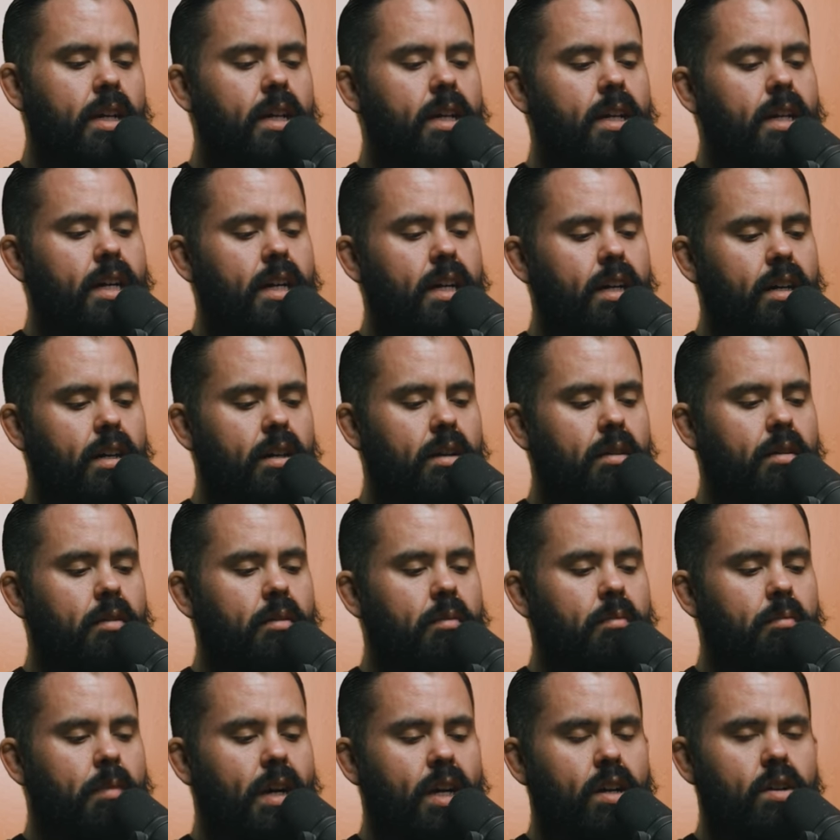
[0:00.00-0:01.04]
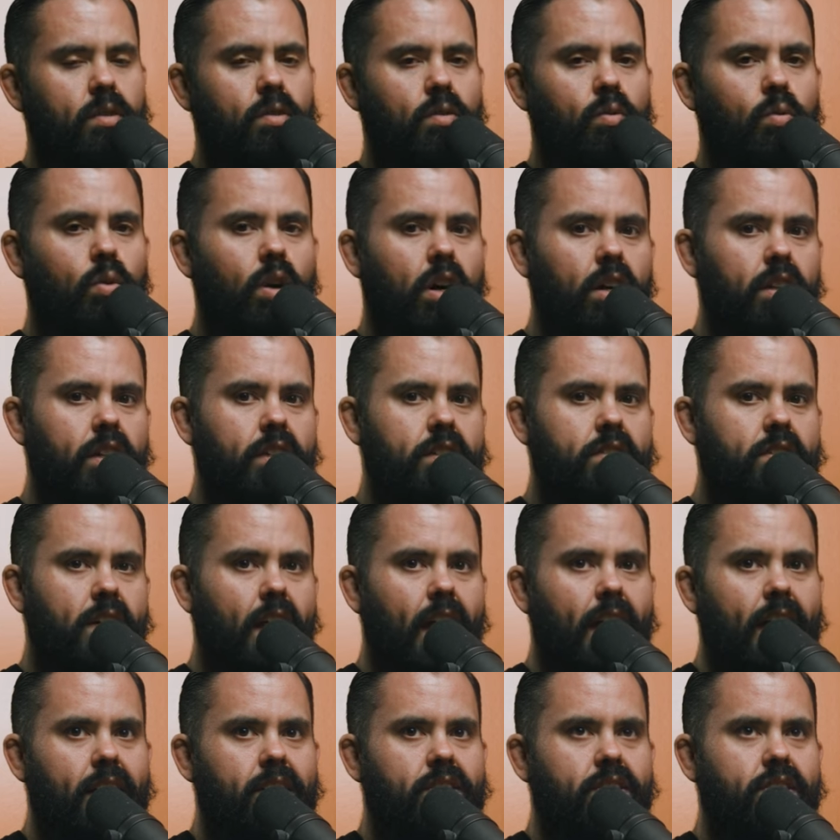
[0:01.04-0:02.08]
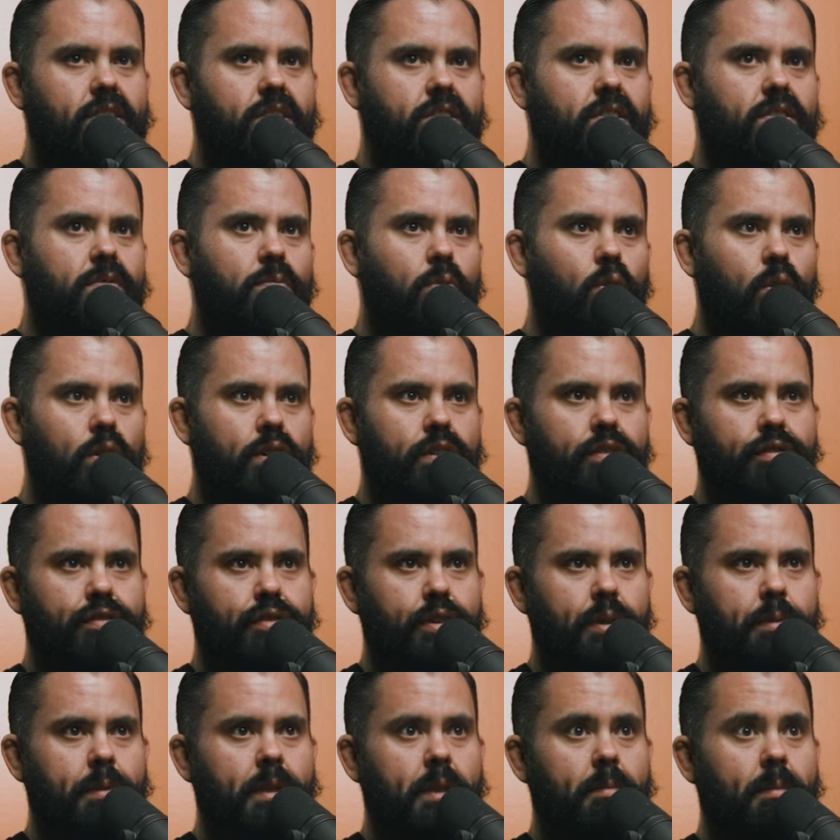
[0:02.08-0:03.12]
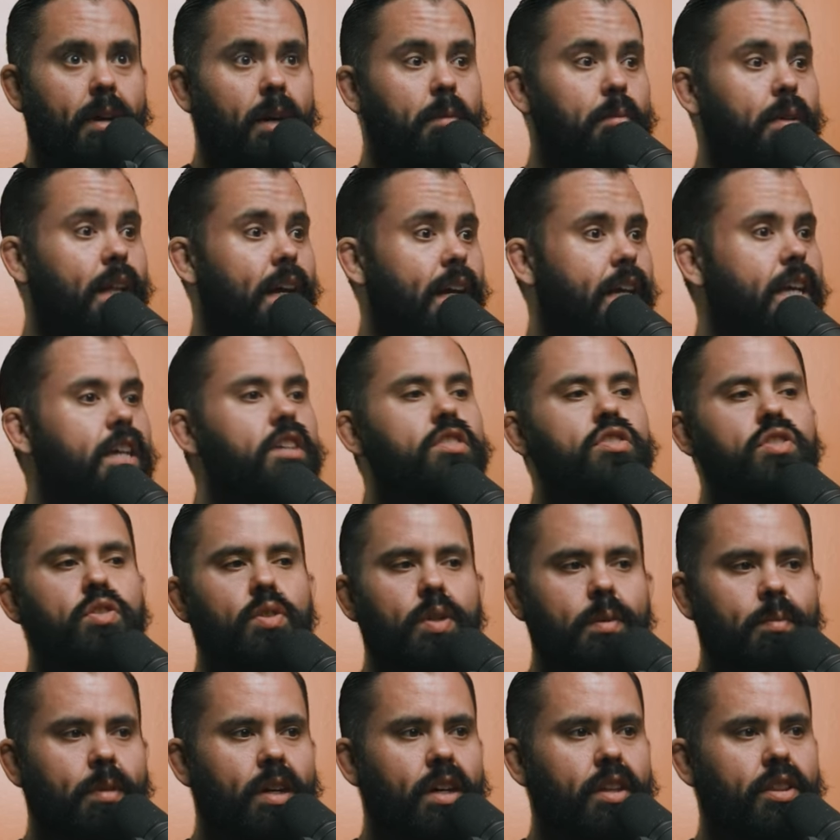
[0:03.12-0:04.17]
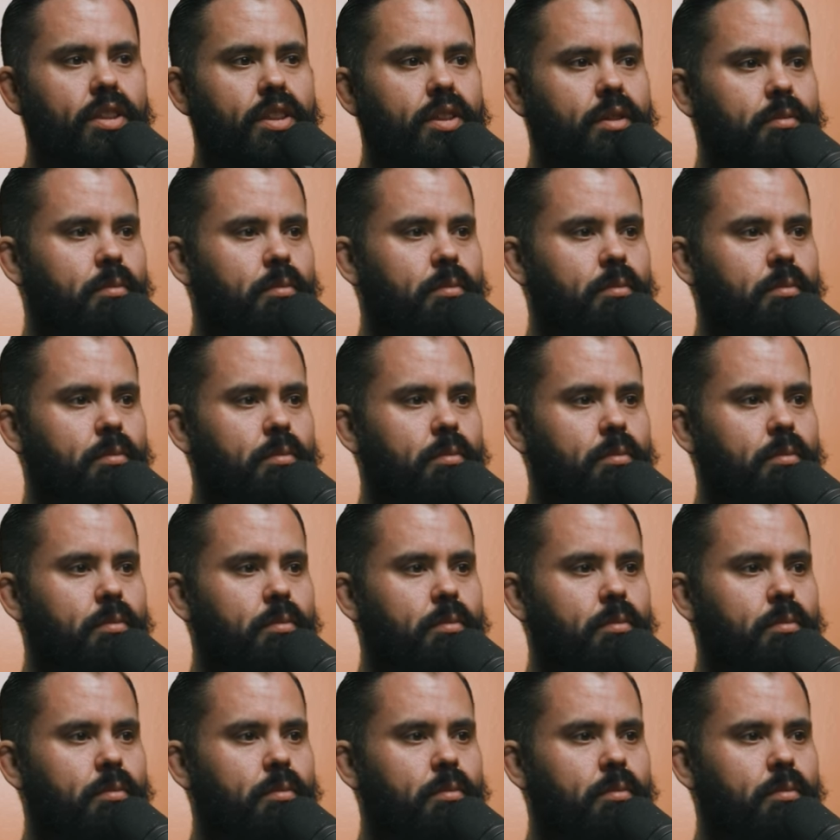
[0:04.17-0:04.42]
Uh, Mike Wallace asks Morgan Freeman about Black History Month.